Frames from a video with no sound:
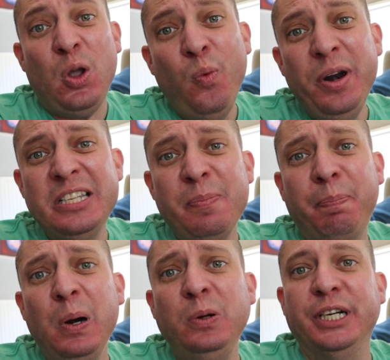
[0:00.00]
When it's
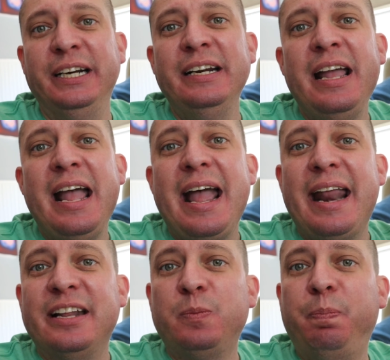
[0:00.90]
approaching
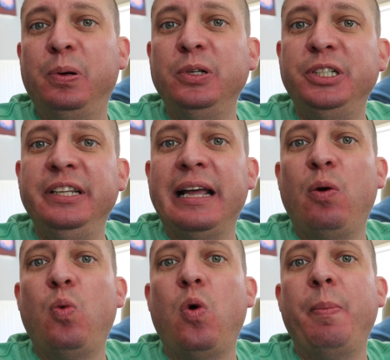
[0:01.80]
and it's pushing
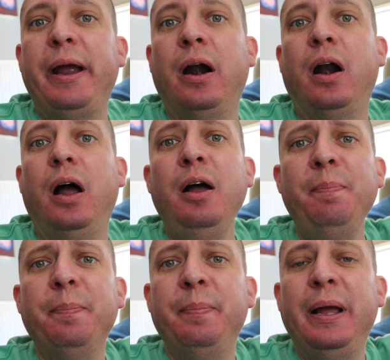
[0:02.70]
that warm air
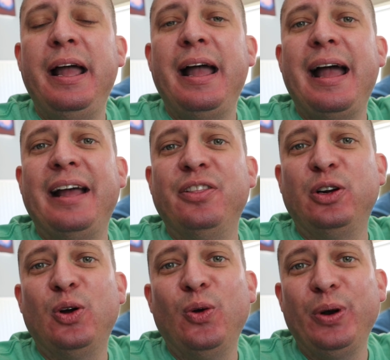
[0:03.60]
up, and the
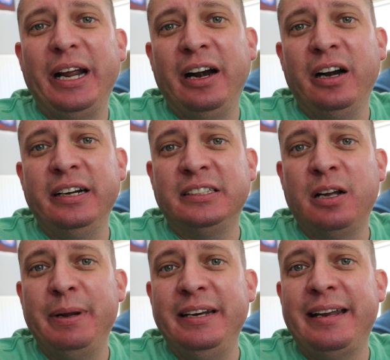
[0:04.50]
cold air is
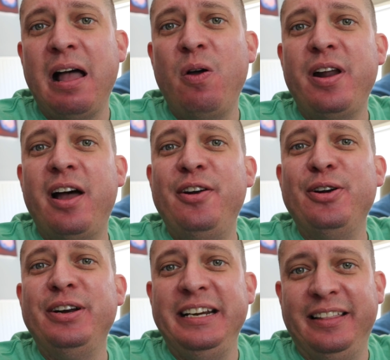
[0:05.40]
coming down
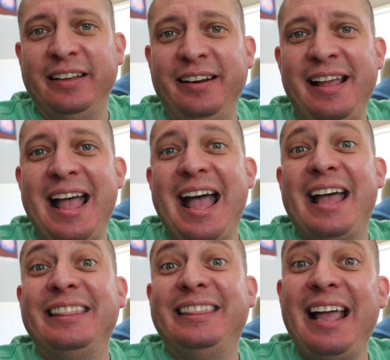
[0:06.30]
underneath it,
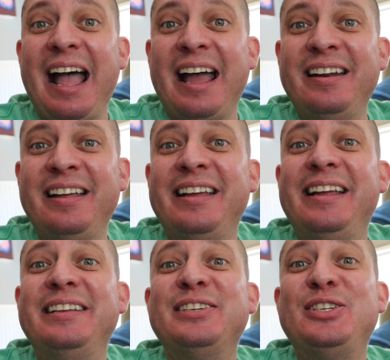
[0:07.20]
and that
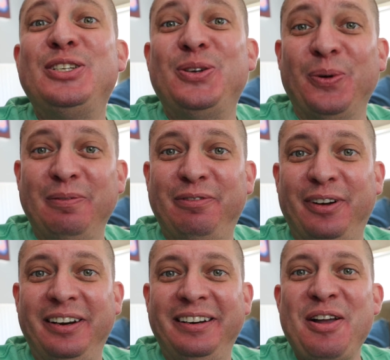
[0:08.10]
is a storm
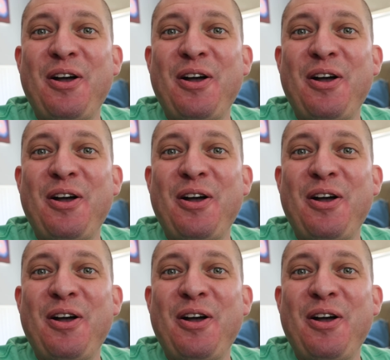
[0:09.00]
front.